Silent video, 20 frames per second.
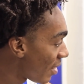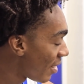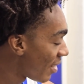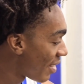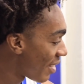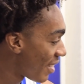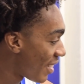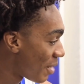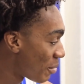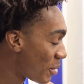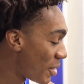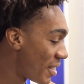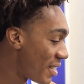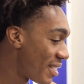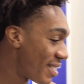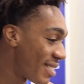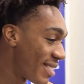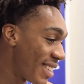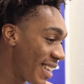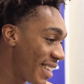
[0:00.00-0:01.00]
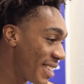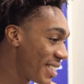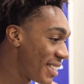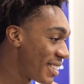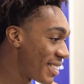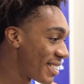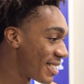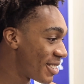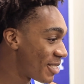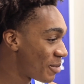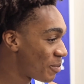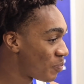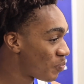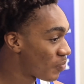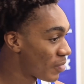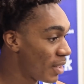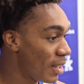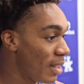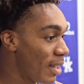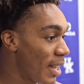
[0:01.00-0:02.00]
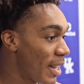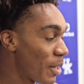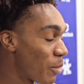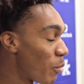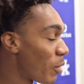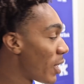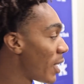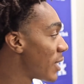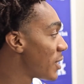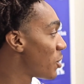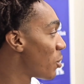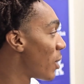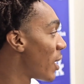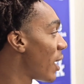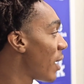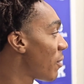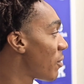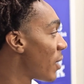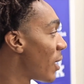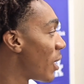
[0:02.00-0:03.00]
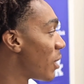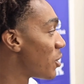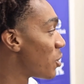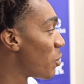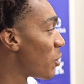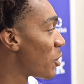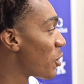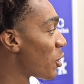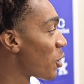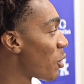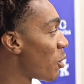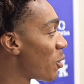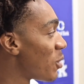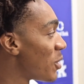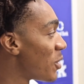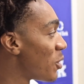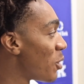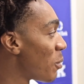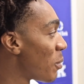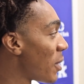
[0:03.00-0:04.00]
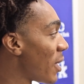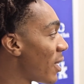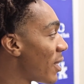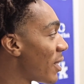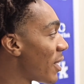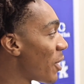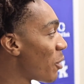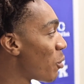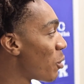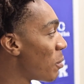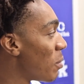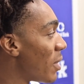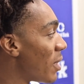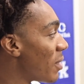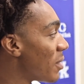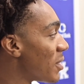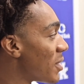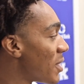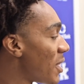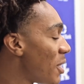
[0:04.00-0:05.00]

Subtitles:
Yeah, I mean, I didn't realize till halftime until one of the coaches told me I had 9 rebounds.